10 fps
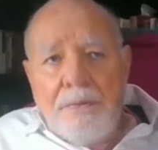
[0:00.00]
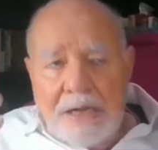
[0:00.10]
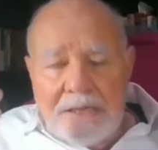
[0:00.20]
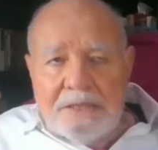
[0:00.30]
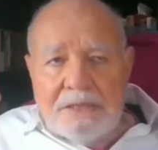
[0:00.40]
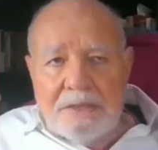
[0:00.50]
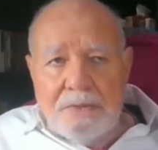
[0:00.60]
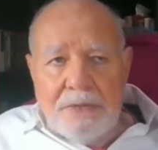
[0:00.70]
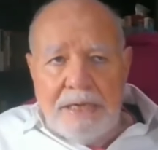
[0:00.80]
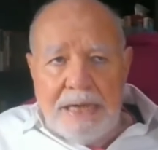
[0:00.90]
once
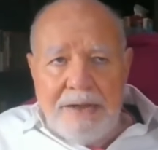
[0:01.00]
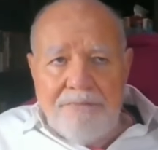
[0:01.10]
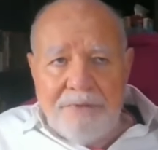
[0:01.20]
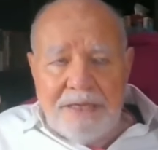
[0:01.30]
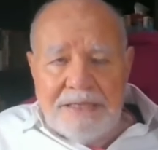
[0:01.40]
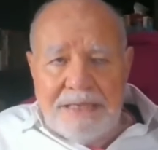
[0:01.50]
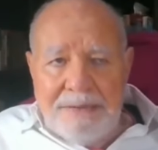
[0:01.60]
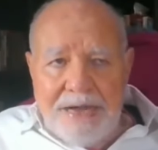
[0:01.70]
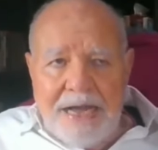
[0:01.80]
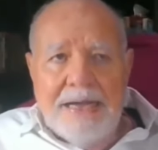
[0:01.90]
we have this
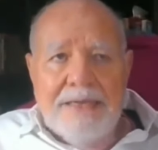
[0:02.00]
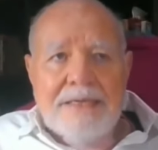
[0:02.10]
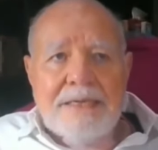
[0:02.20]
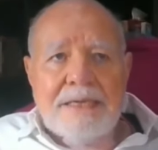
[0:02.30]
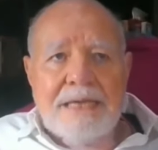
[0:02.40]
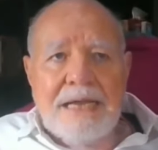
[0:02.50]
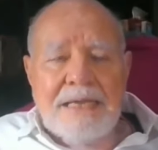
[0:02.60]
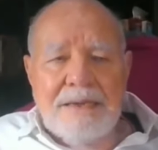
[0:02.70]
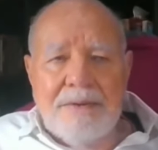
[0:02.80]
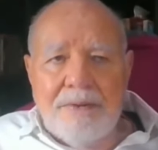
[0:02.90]
in mind that